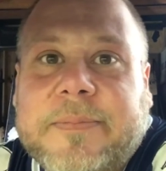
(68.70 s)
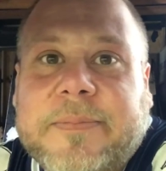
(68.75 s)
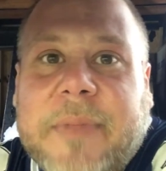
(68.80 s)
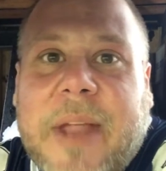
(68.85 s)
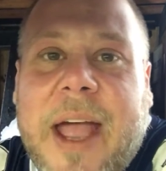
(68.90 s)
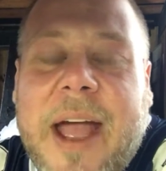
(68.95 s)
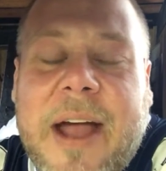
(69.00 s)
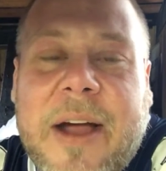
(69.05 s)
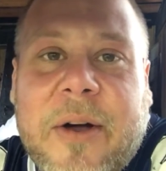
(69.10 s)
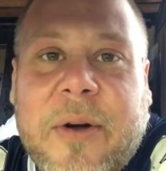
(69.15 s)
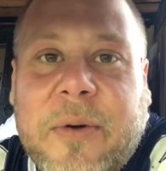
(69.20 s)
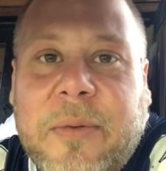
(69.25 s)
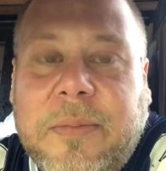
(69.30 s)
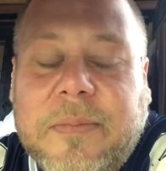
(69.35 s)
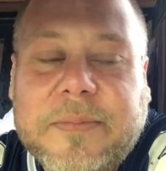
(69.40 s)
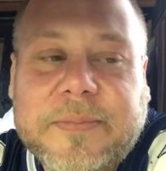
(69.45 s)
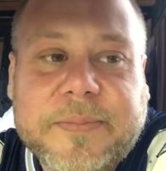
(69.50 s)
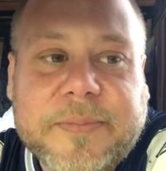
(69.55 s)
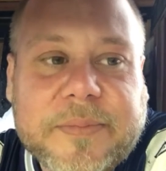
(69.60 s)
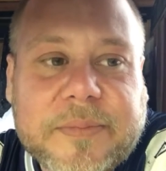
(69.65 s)
how
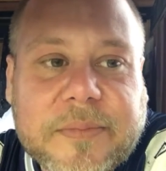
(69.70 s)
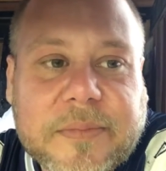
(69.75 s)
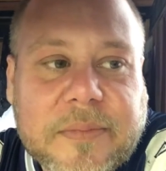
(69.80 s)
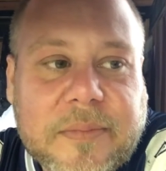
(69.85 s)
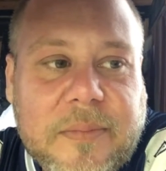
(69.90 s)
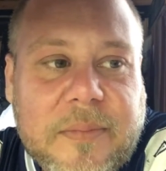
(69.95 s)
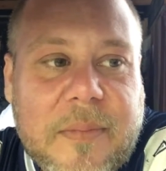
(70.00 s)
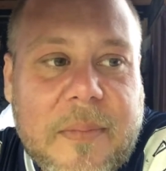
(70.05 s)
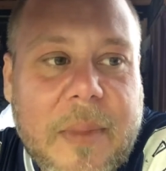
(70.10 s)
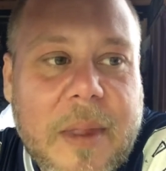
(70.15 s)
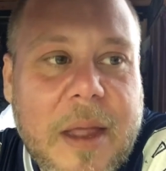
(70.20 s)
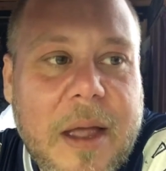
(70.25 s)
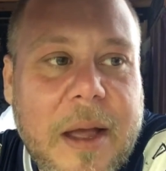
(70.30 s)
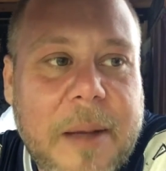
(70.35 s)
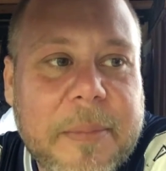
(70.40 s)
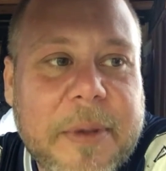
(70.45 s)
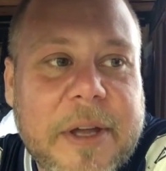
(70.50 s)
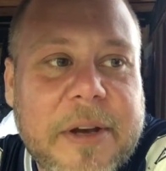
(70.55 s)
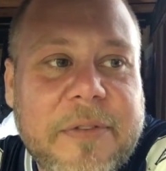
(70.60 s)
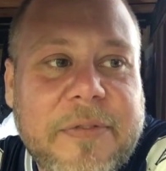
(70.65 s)

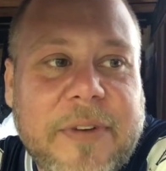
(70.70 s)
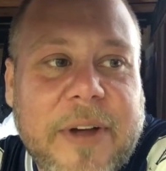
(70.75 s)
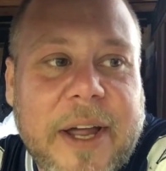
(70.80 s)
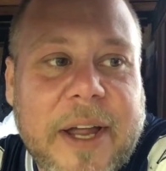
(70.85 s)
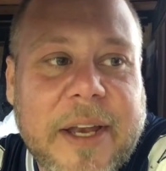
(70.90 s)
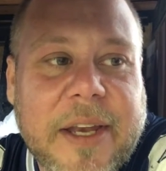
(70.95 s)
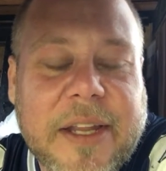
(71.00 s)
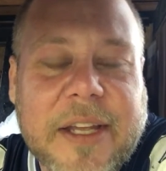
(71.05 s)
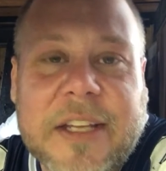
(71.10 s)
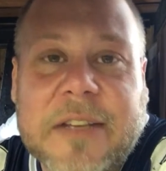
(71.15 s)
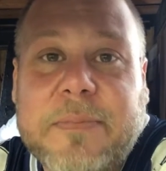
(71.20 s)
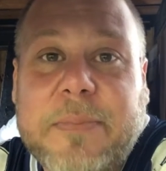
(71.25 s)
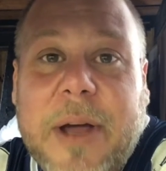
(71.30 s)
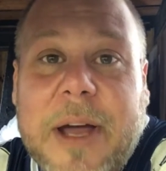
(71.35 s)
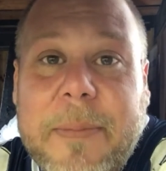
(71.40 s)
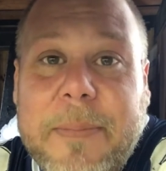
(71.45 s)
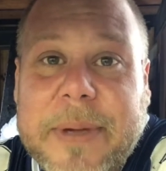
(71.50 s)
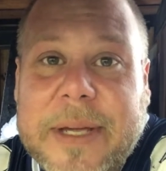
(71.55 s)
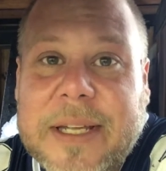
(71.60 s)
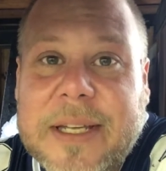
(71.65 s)
I'm gonna find these
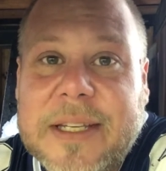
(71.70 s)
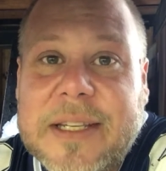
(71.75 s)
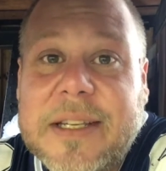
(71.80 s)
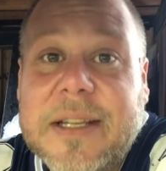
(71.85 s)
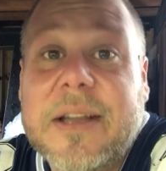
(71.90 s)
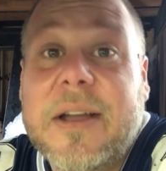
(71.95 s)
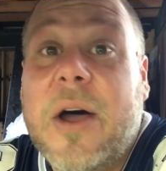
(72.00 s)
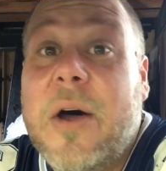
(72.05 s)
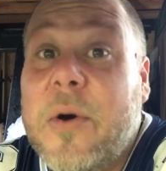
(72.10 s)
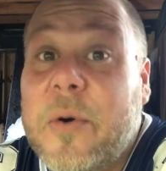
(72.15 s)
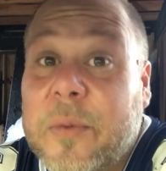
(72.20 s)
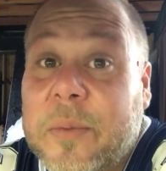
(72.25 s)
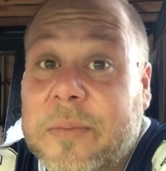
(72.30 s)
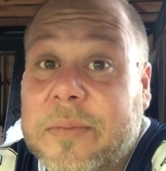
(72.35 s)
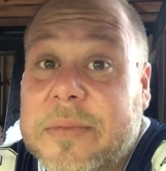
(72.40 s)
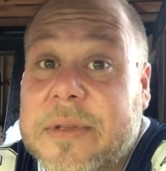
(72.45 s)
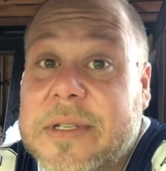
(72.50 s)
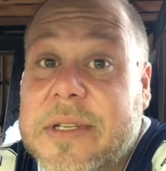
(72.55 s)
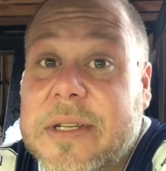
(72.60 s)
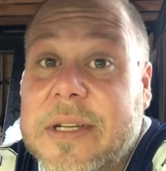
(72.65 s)
puppies
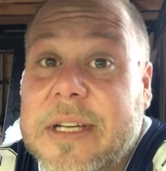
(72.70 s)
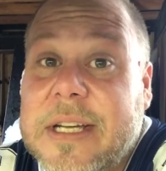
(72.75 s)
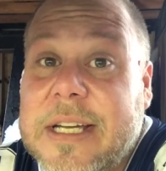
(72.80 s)
homes.